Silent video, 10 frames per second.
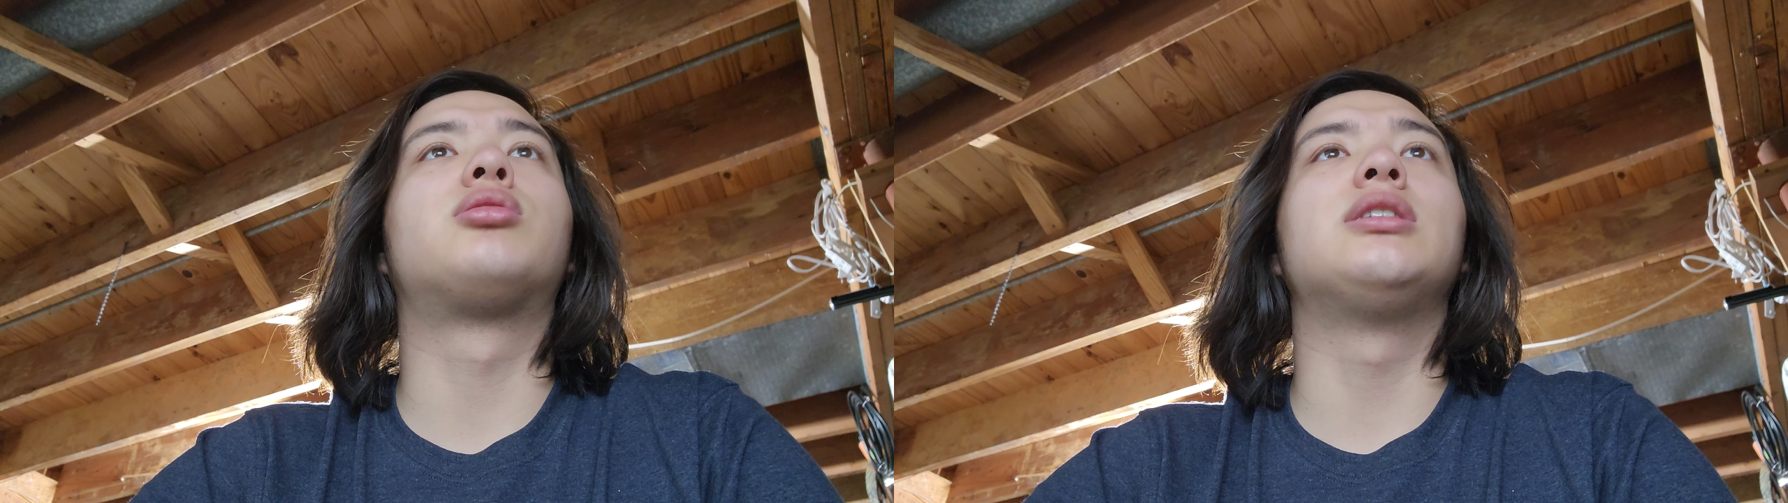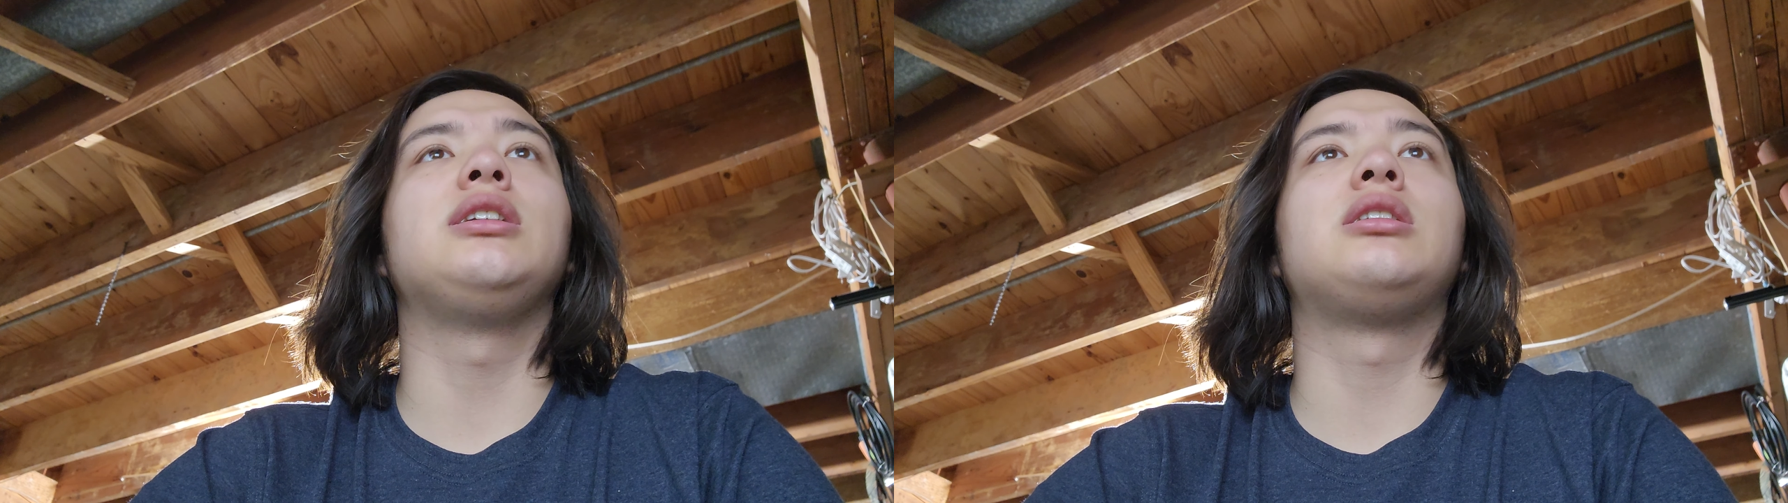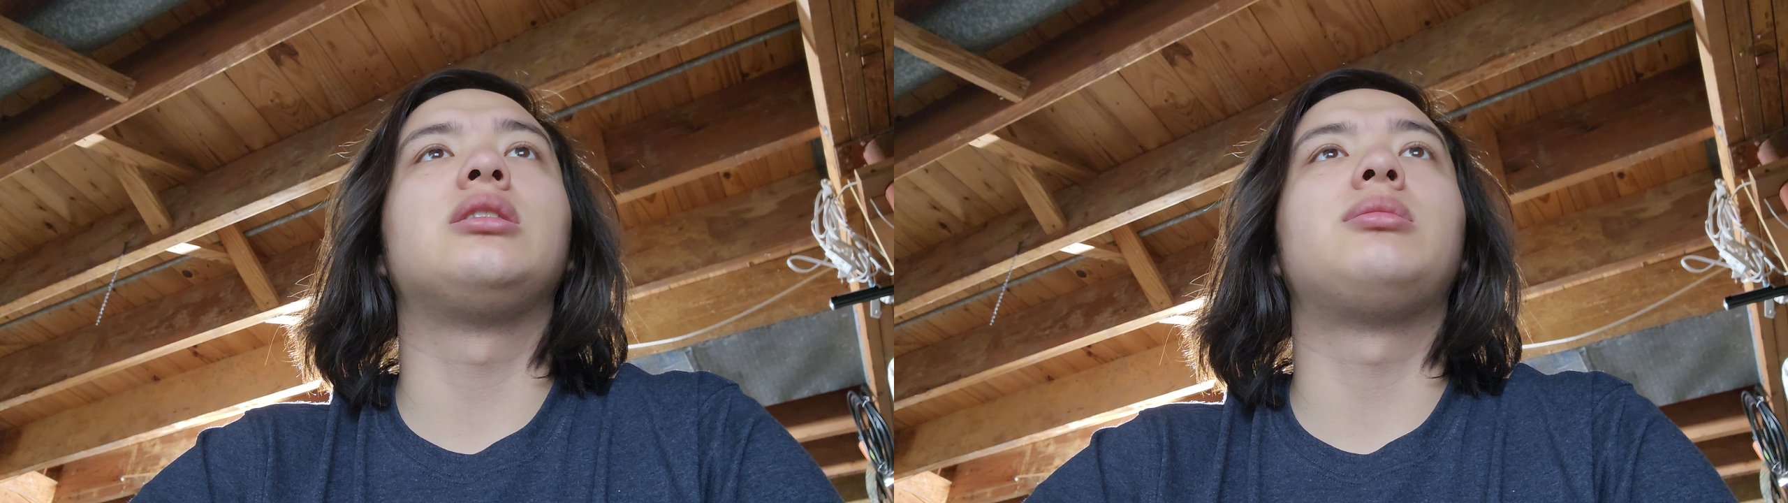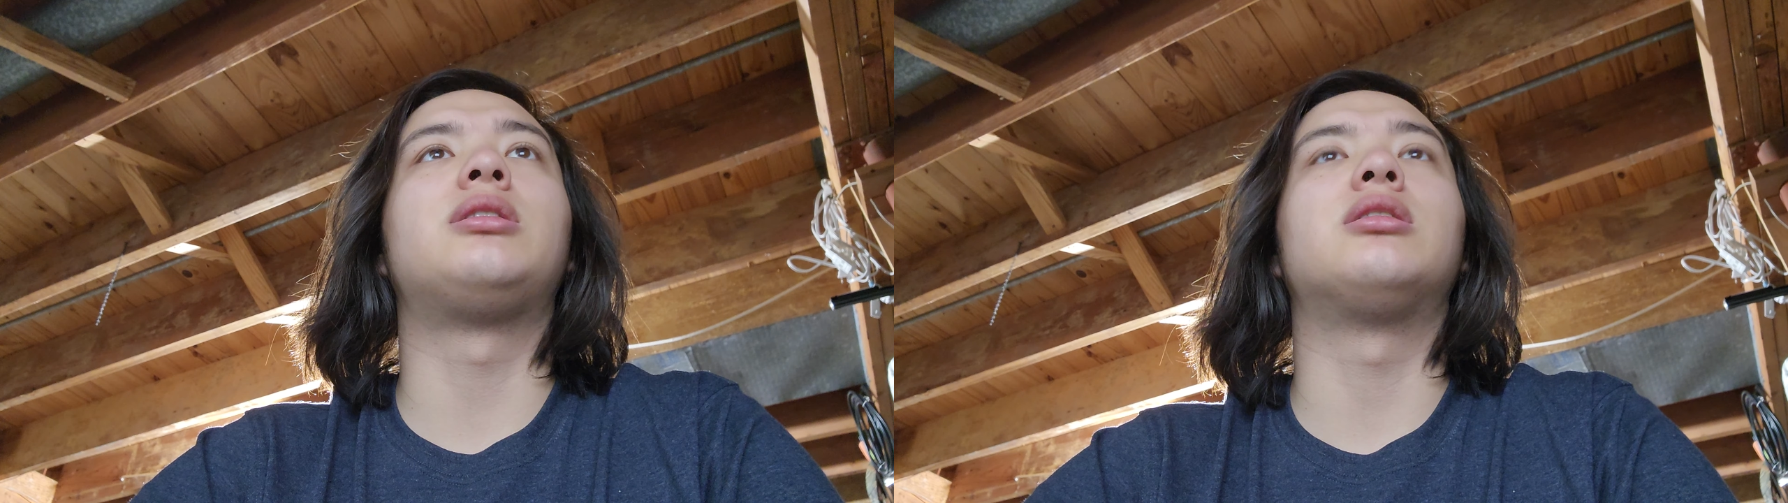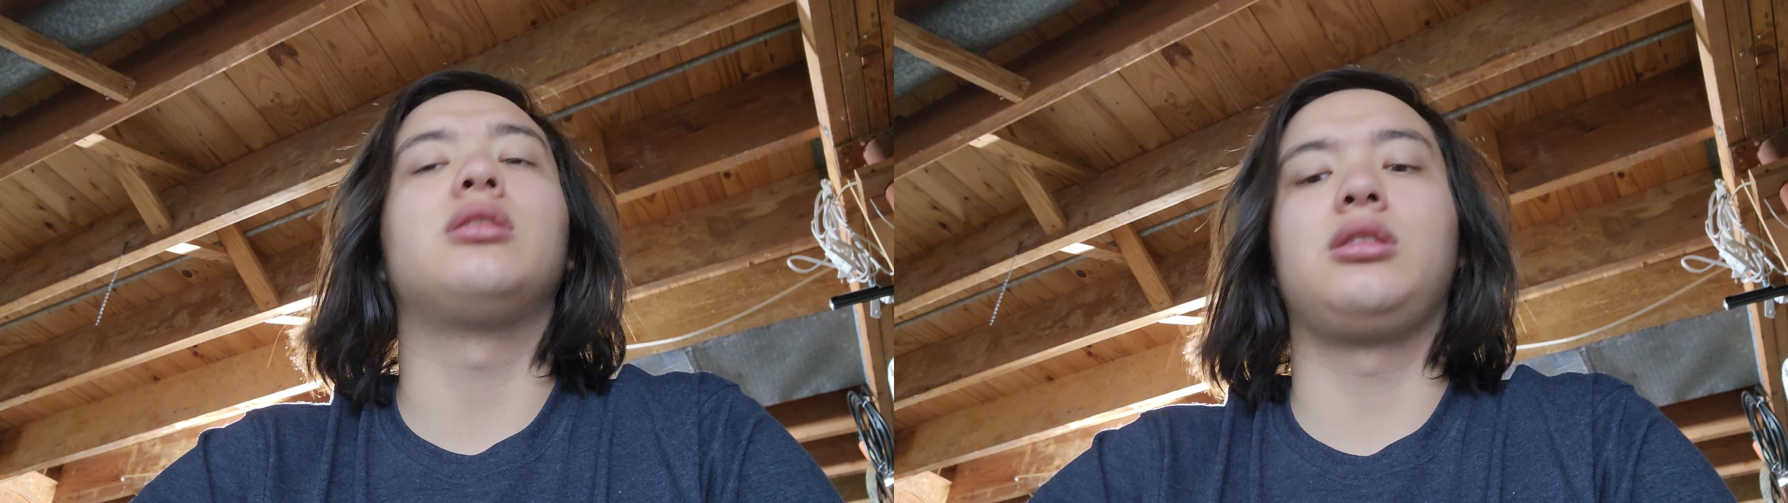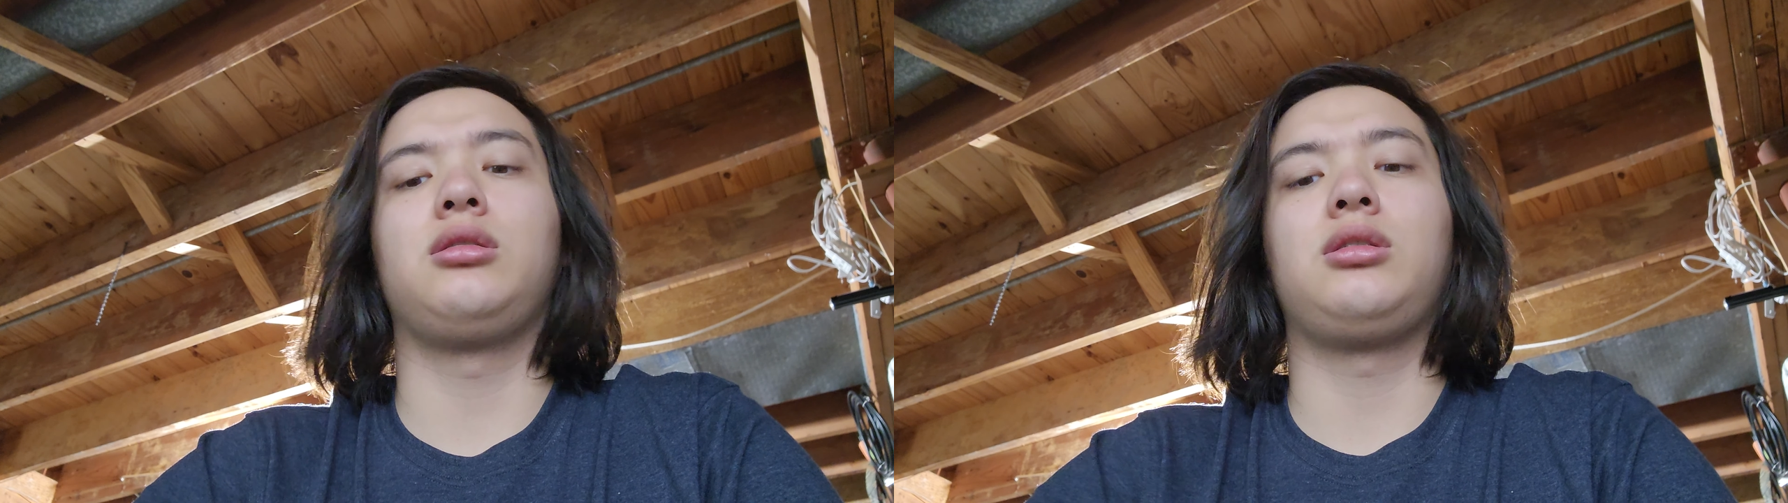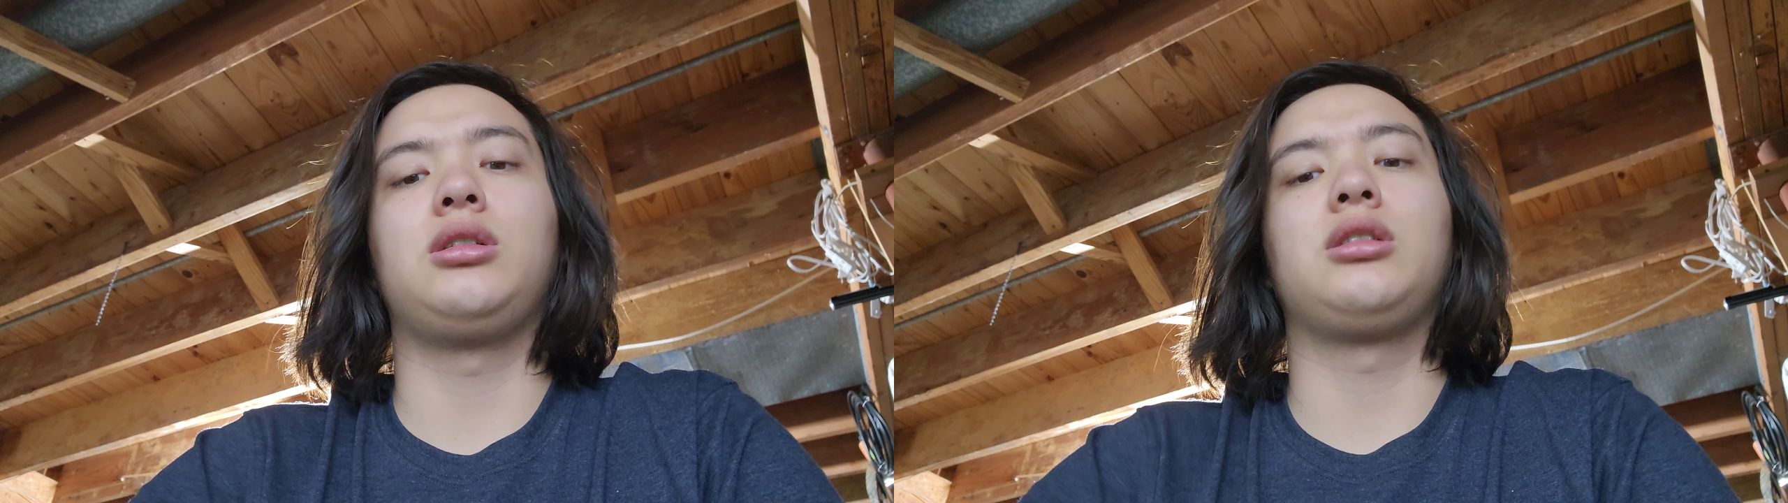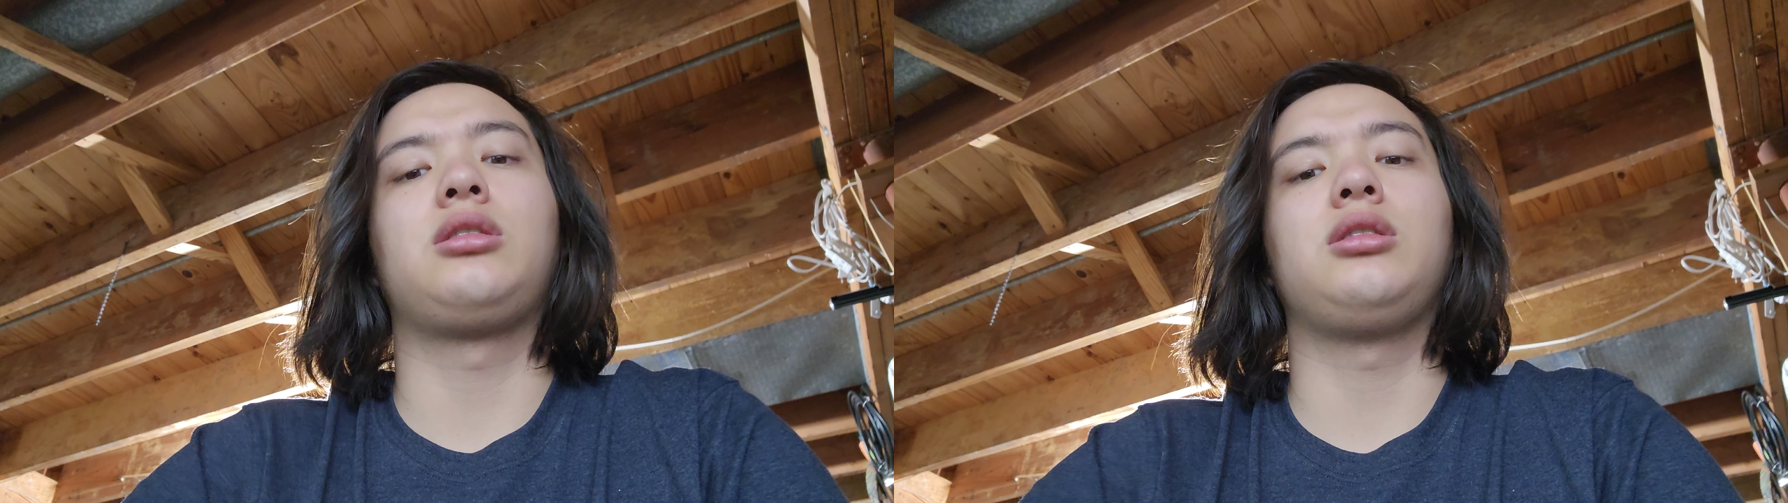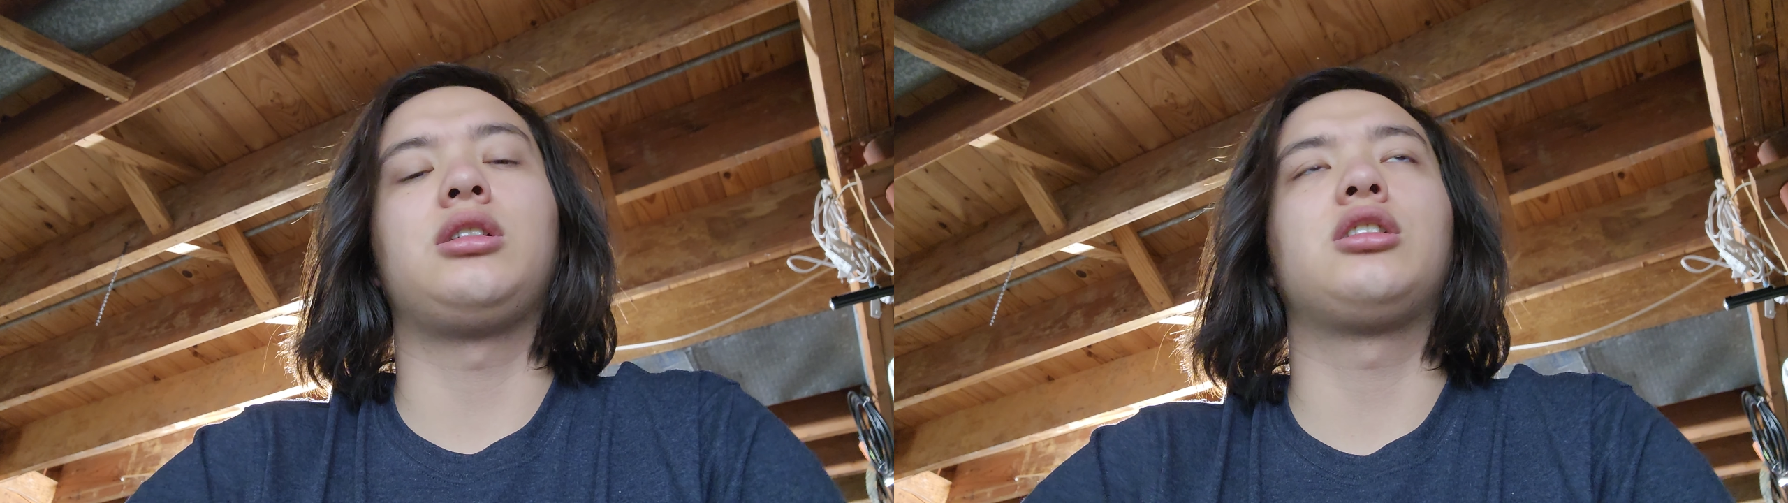pretty similar though, honestly.